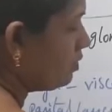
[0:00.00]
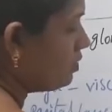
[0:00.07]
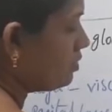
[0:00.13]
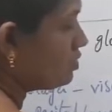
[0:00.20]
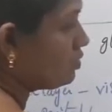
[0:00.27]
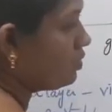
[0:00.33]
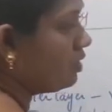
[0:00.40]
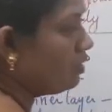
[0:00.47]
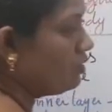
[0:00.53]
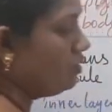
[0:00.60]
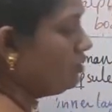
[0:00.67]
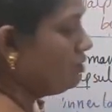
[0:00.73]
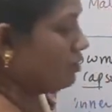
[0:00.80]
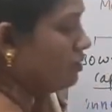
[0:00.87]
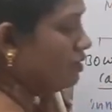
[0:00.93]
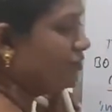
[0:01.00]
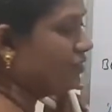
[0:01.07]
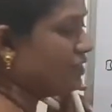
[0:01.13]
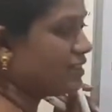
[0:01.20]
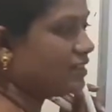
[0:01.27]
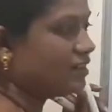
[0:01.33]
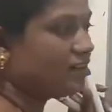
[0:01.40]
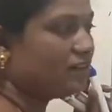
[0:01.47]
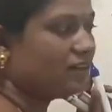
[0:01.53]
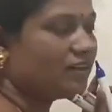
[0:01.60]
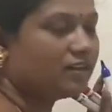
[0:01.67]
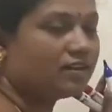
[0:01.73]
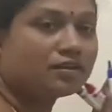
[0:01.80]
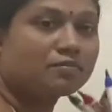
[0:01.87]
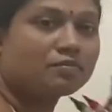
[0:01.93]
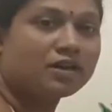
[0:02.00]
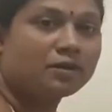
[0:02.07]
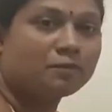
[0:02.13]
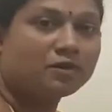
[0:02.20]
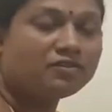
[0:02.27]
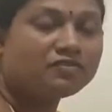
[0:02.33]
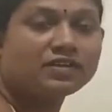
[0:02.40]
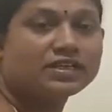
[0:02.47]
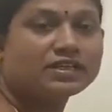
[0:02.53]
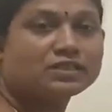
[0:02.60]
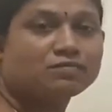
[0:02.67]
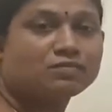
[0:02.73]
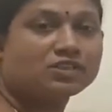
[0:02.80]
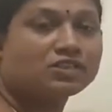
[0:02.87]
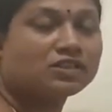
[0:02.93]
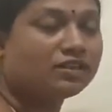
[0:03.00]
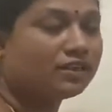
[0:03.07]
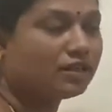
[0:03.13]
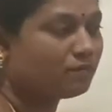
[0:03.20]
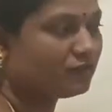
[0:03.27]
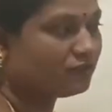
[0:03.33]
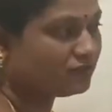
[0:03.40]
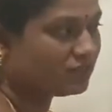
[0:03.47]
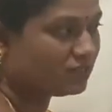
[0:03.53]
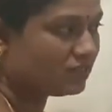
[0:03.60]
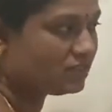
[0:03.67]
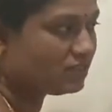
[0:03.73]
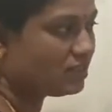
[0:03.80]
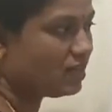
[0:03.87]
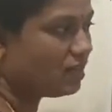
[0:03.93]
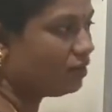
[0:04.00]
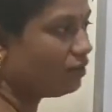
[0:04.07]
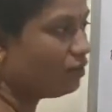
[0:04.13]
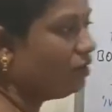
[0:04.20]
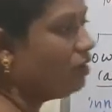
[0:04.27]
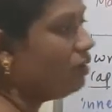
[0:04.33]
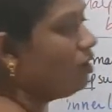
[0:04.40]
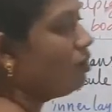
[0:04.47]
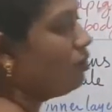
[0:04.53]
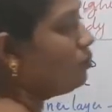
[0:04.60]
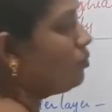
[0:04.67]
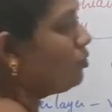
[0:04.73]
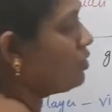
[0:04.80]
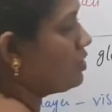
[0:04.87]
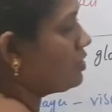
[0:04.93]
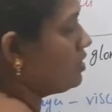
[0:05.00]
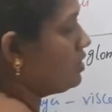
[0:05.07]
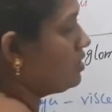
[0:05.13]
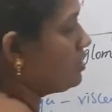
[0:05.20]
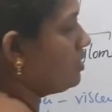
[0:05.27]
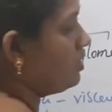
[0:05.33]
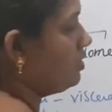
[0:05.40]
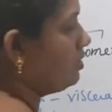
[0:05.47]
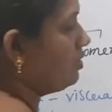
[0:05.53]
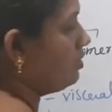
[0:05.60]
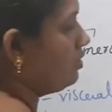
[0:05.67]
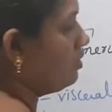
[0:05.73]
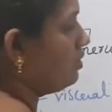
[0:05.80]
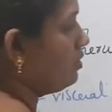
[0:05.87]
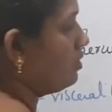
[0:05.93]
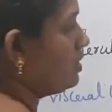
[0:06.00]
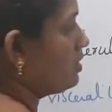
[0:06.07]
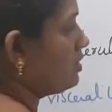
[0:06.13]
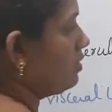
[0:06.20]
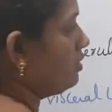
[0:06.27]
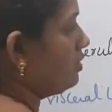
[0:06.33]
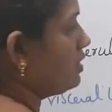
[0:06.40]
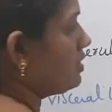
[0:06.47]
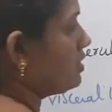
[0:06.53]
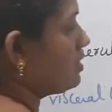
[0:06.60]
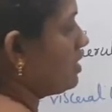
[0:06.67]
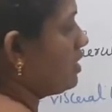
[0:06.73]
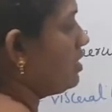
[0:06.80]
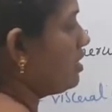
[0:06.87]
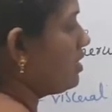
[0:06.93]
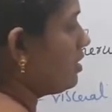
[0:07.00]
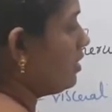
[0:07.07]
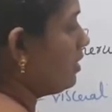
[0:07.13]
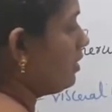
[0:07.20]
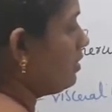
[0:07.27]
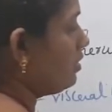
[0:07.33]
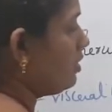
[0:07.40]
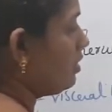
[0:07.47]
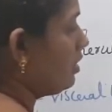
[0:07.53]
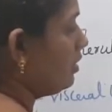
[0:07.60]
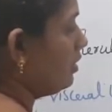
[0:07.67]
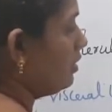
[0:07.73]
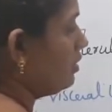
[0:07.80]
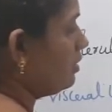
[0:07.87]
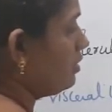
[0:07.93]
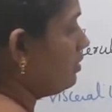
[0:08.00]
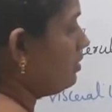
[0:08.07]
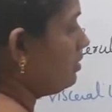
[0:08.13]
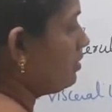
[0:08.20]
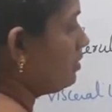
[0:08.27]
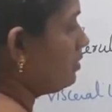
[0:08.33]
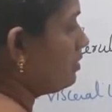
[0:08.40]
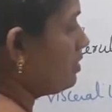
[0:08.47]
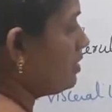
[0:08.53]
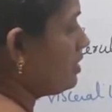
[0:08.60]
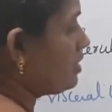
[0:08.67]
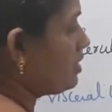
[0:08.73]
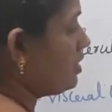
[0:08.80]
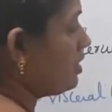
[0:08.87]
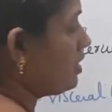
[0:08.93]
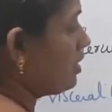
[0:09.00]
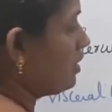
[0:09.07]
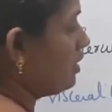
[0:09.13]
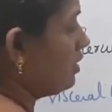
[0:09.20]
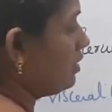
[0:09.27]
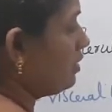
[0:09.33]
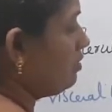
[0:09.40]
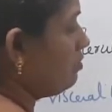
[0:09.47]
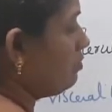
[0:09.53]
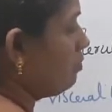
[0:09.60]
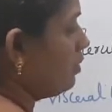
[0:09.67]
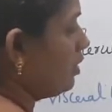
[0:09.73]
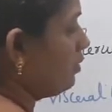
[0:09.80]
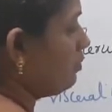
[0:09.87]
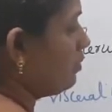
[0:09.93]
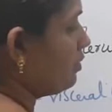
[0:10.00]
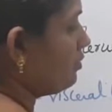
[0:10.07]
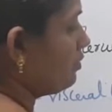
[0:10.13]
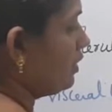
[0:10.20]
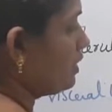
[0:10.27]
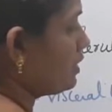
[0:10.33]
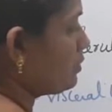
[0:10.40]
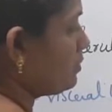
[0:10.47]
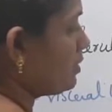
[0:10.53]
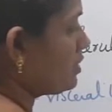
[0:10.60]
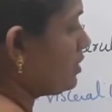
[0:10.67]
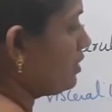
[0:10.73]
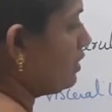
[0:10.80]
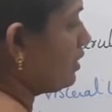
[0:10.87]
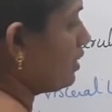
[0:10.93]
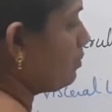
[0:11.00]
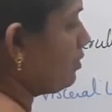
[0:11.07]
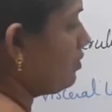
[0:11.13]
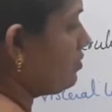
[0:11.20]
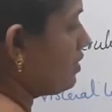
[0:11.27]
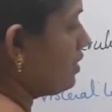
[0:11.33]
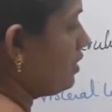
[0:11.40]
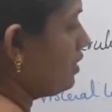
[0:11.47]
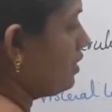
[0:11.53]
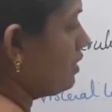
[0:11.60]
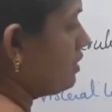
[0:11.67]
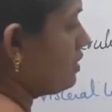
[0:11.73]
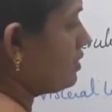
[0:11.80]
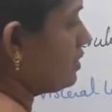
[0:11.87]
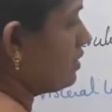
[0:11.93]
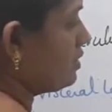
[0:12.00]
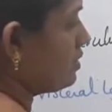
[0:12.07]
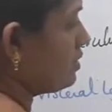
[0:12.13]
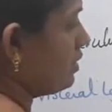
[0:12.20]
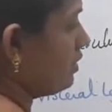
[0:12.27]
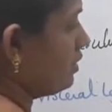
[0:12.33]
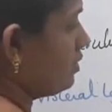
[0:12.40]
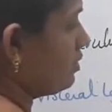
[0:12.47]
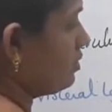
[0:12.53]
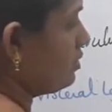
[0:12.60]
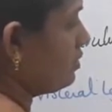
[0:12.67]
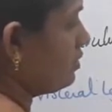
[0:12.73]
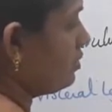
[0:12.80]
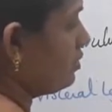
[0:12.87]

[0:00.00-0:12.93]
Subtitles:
So here the visceral layer made up of a special type of cells. They are called podocytes. Here this is the inner layer. Here this inner layer made up of a special type of cells like this.